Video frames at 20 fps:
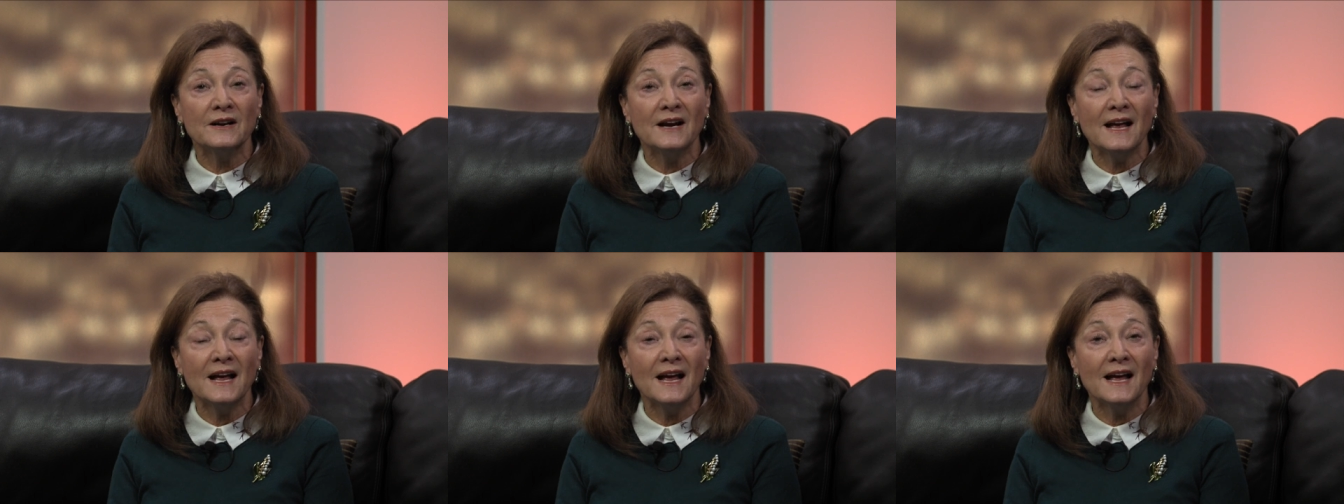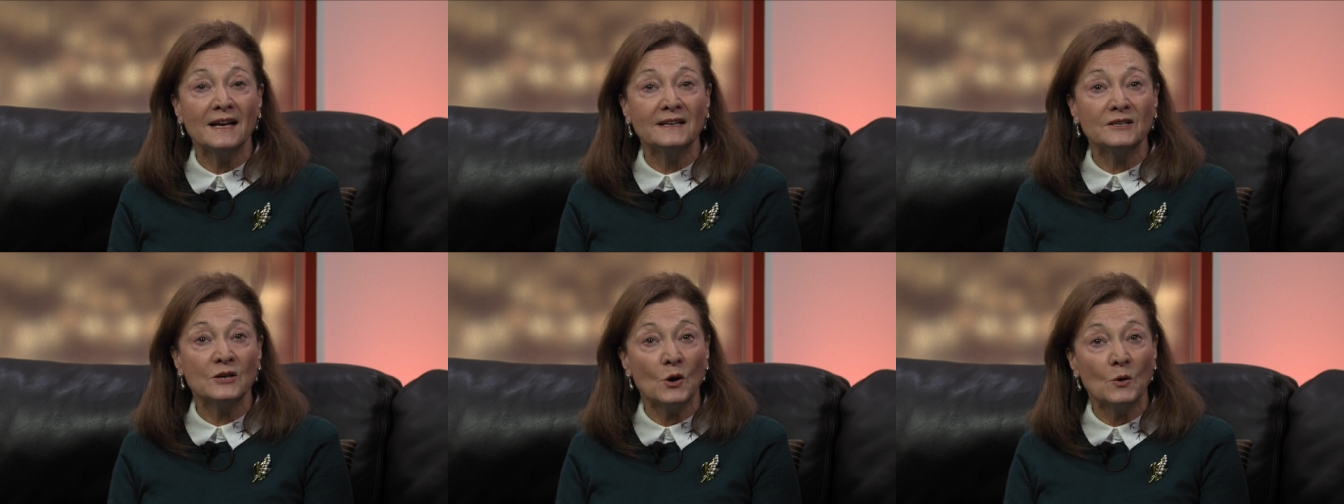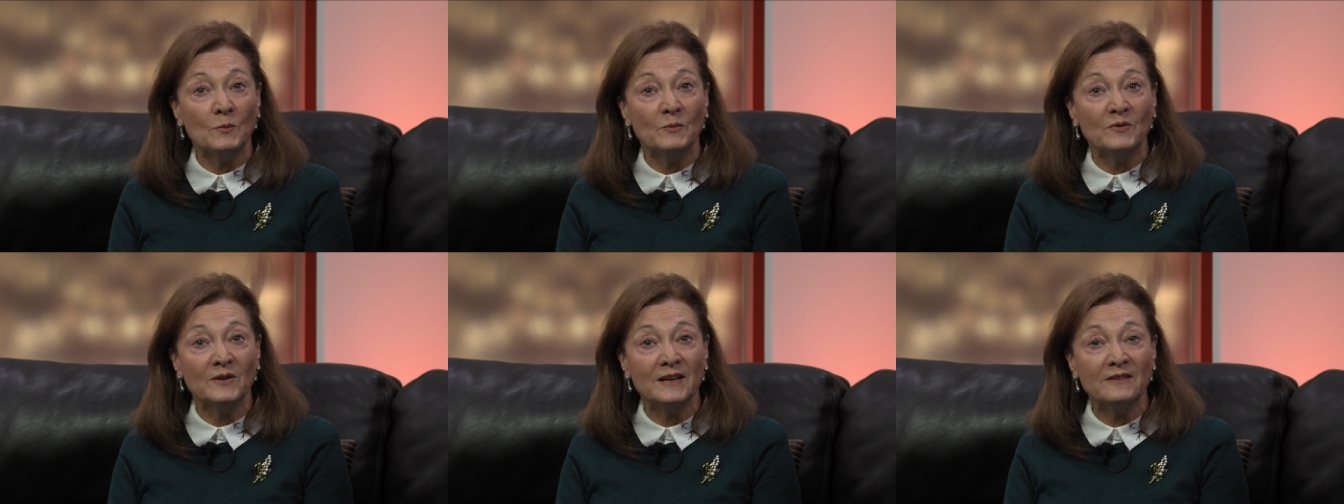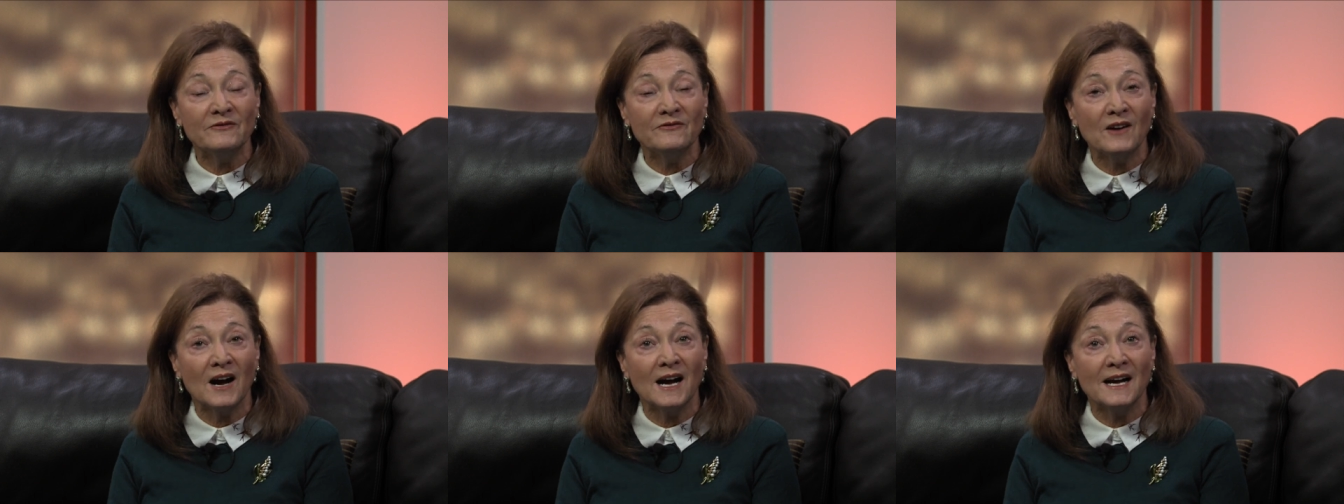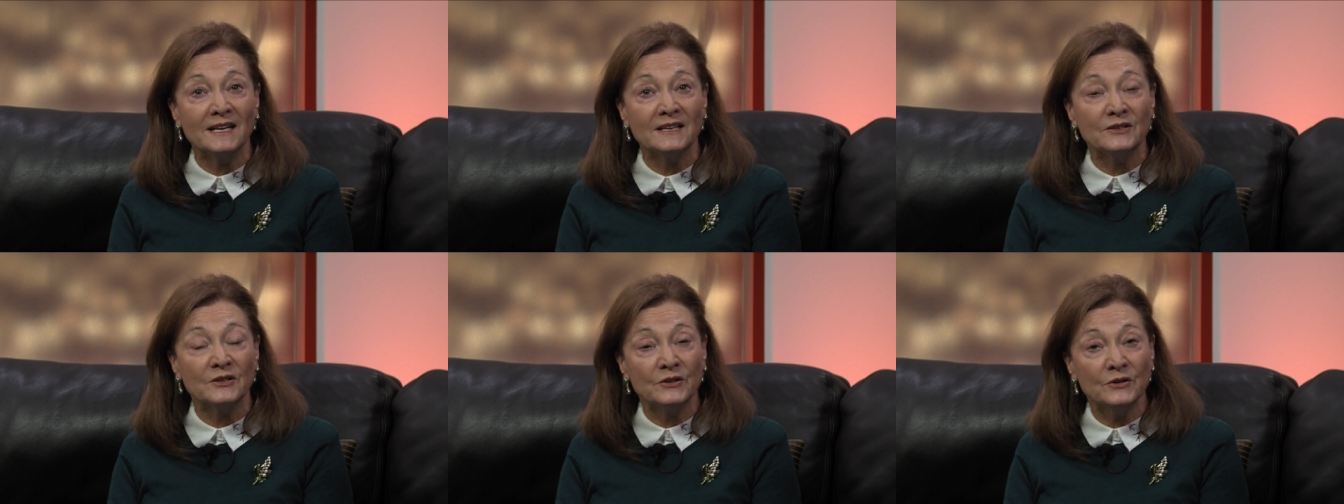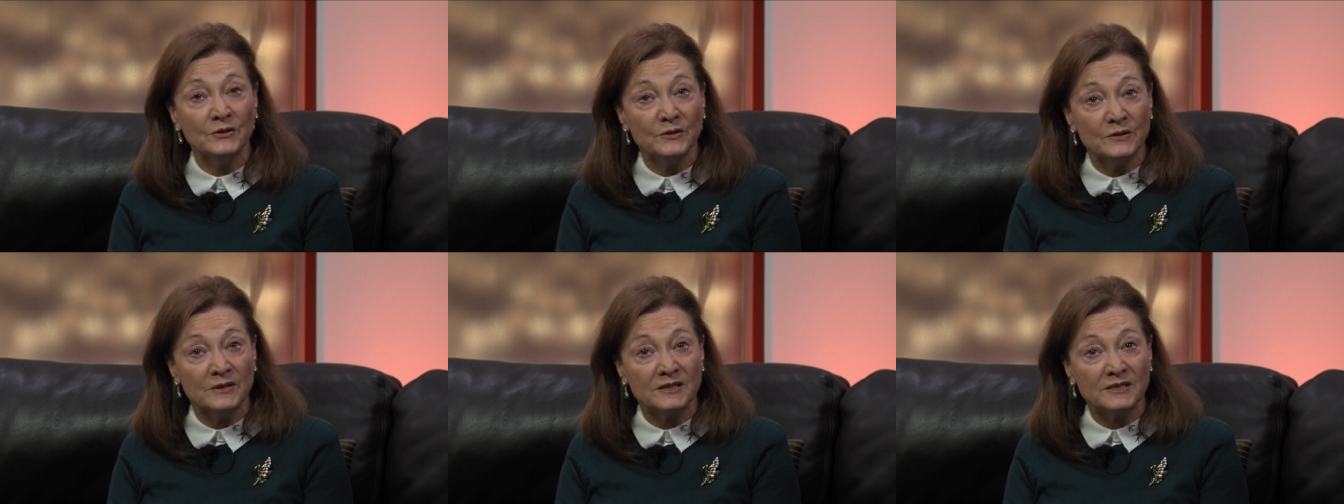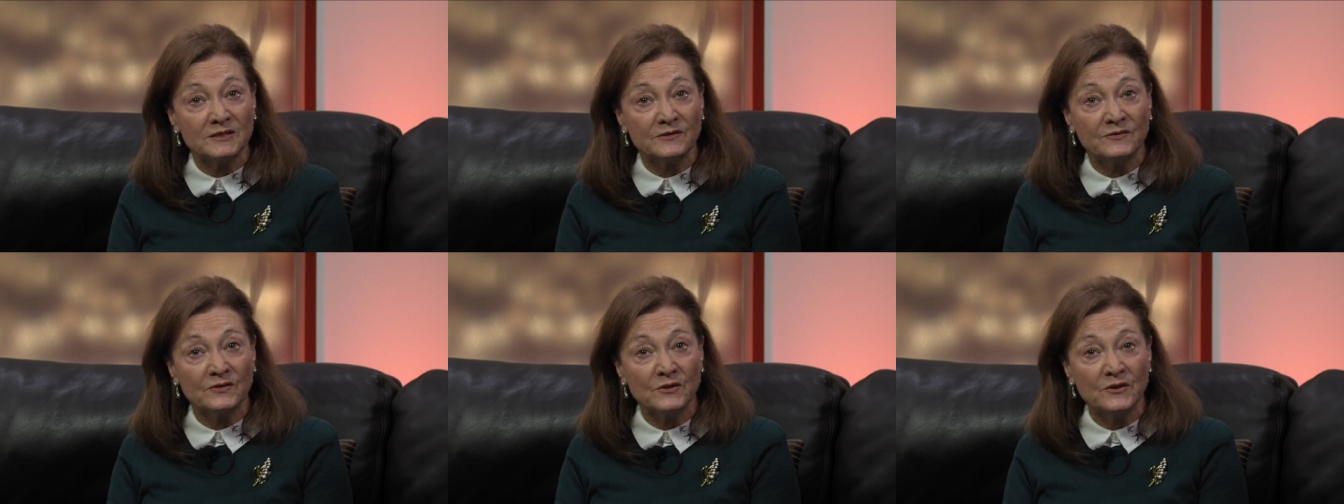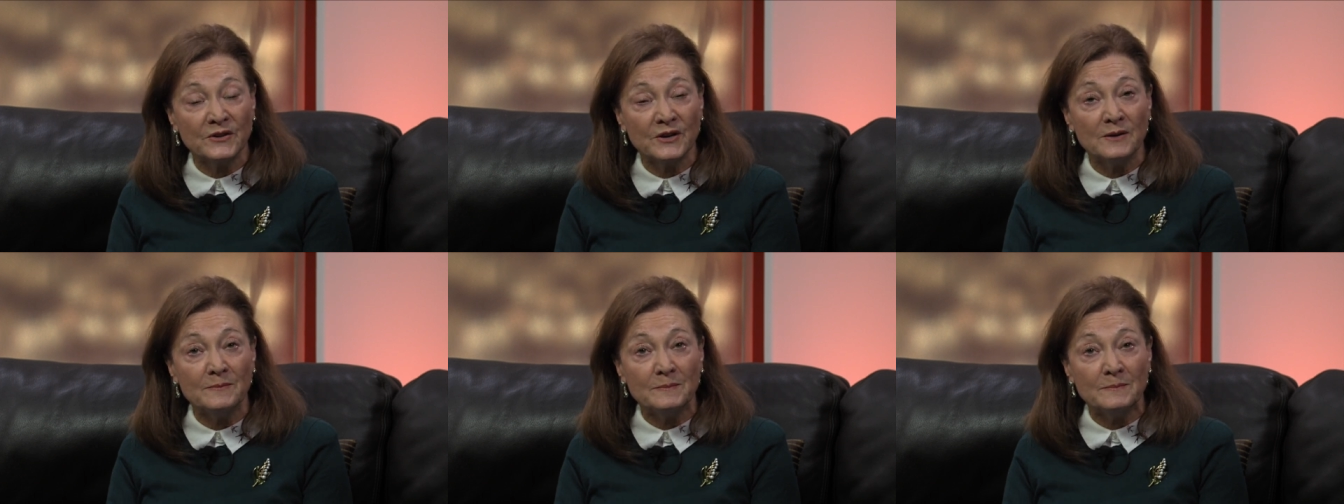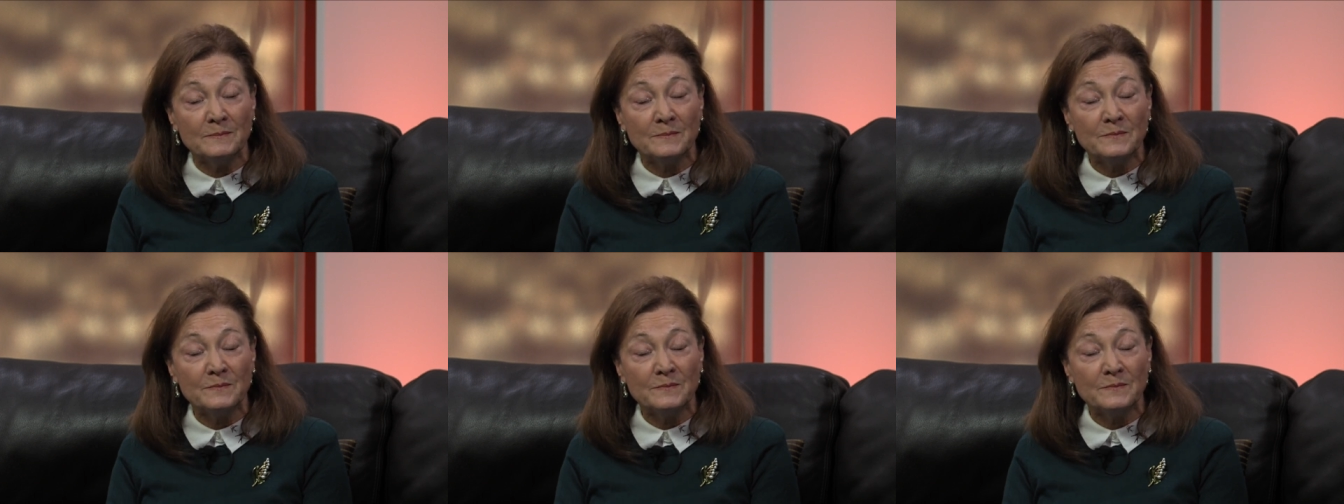and hopefully find cures for them.